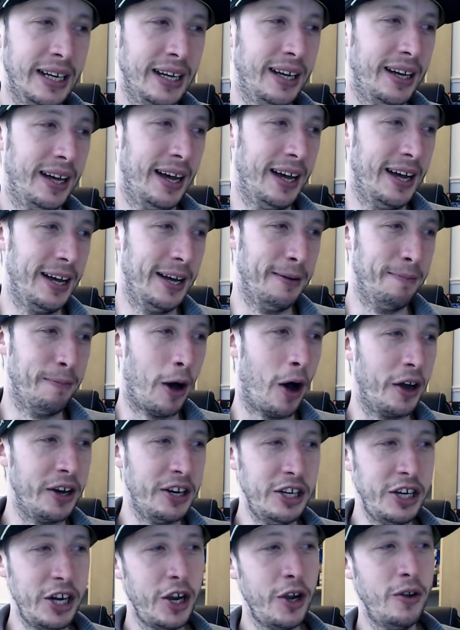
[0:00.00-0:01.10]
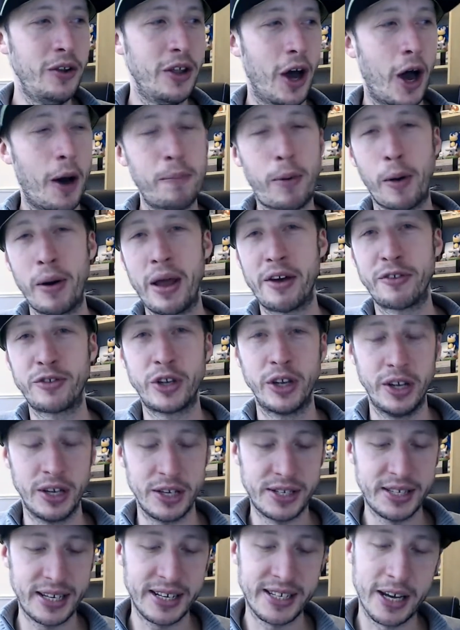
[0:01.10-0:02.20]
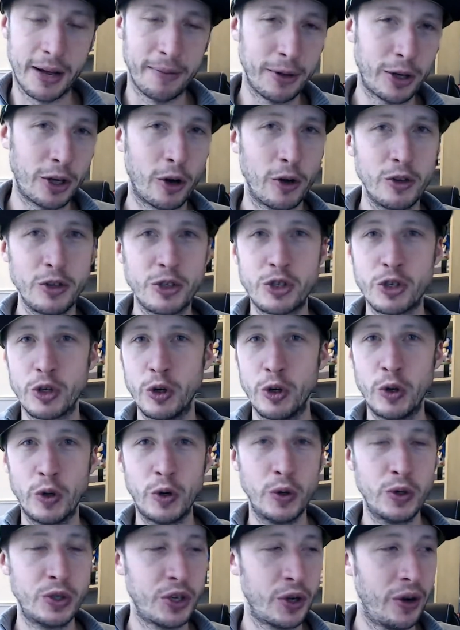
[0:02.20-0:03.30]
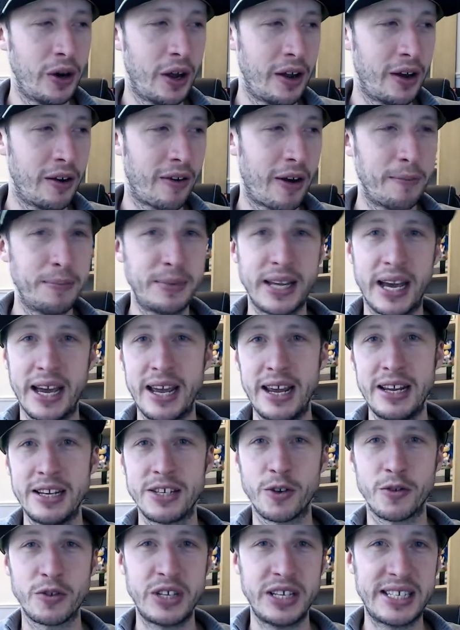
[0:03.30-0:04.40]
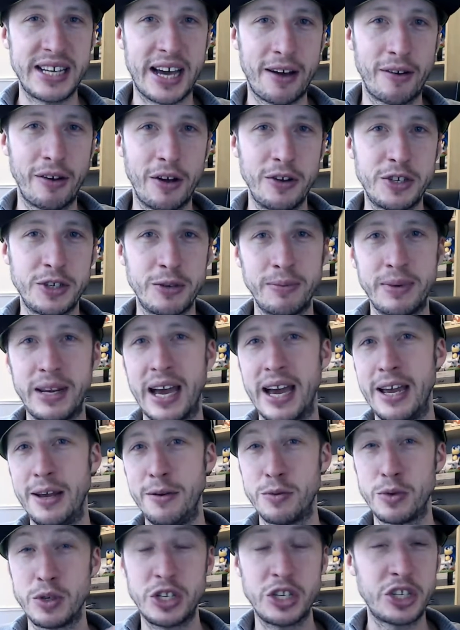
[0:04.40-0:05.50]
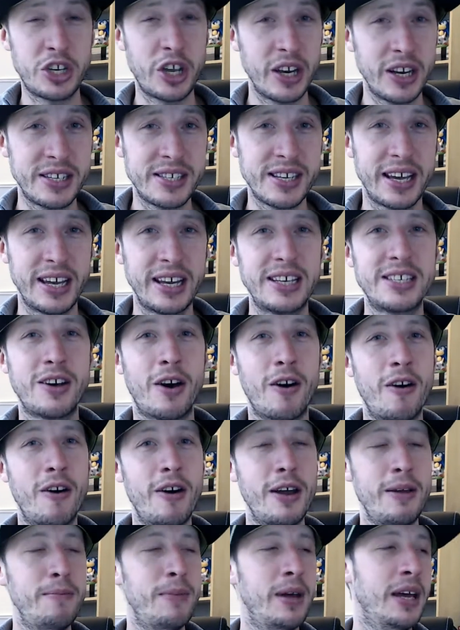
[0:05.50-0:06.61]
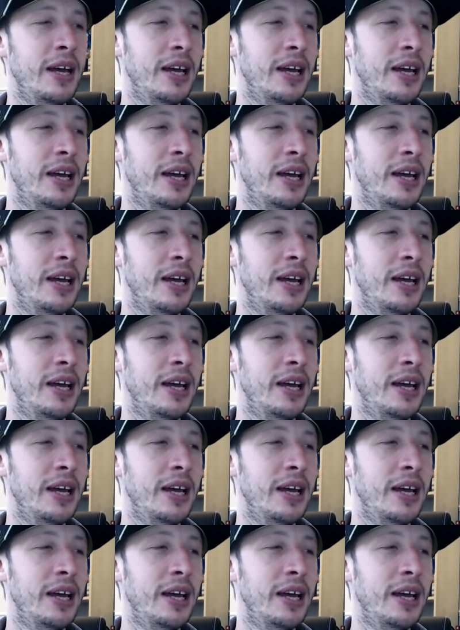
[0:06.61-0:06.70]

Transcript: um, I knew that I'll probably have to set up the console, do a load of updates, obviously download some games, which is going to take time.